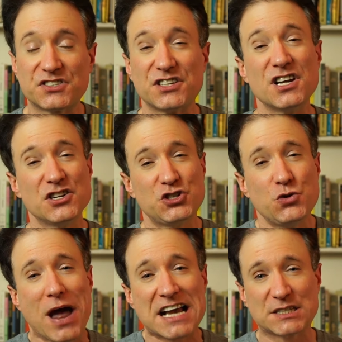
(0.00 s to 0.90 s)
The
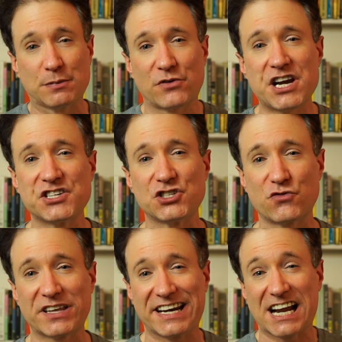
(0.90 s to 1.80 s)
two explorations are
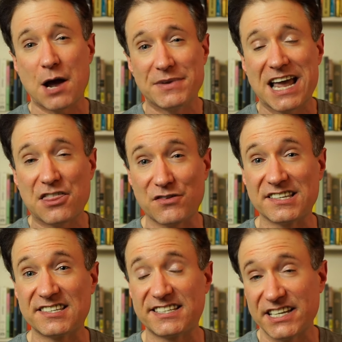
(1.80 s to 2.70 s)
really going to come together and
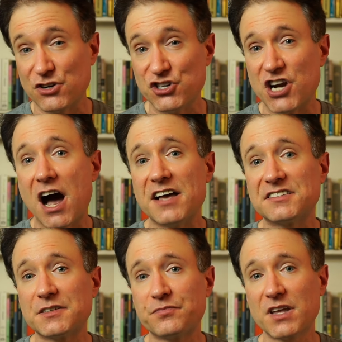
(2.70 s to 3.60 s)
synergize.